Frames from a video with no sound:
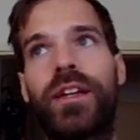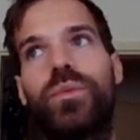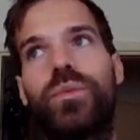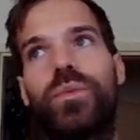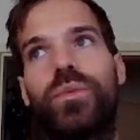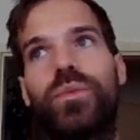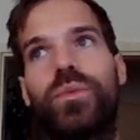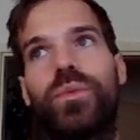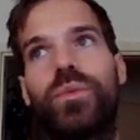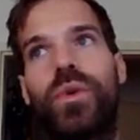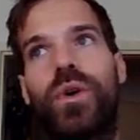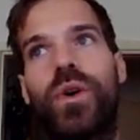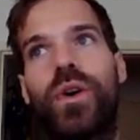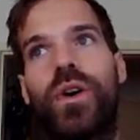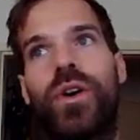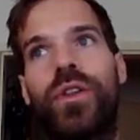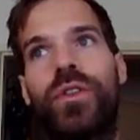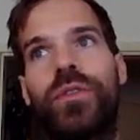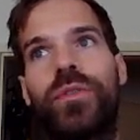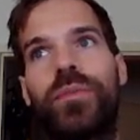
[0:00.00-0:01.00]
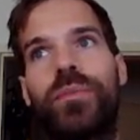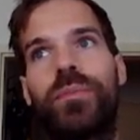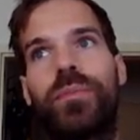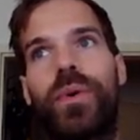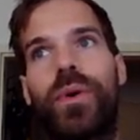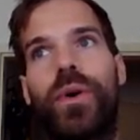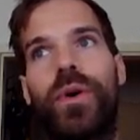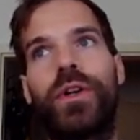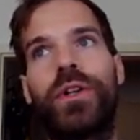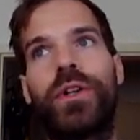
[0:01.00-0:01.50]

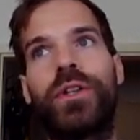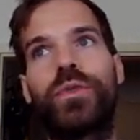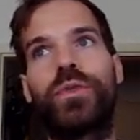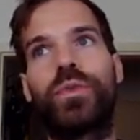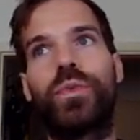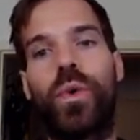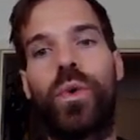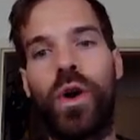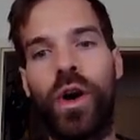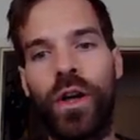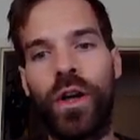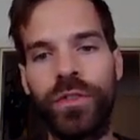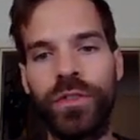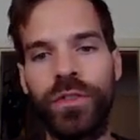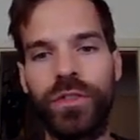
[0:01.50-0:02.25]
1.1.